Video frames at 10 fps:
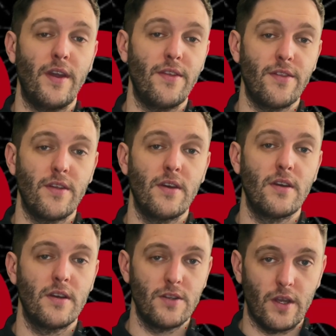5th,
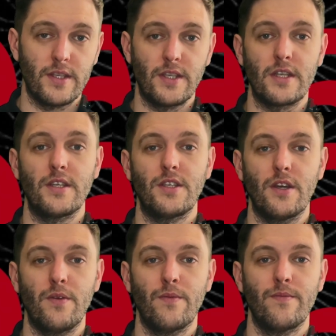
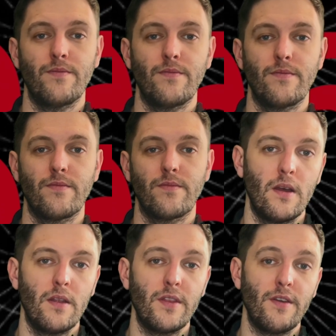1962.
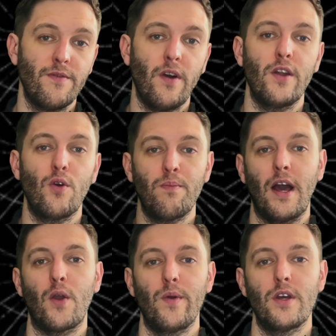The final
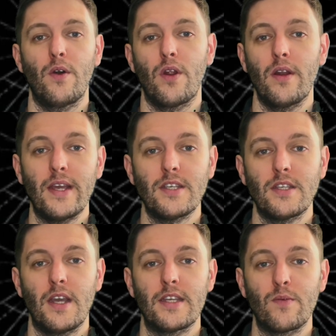Black Widow on our list is a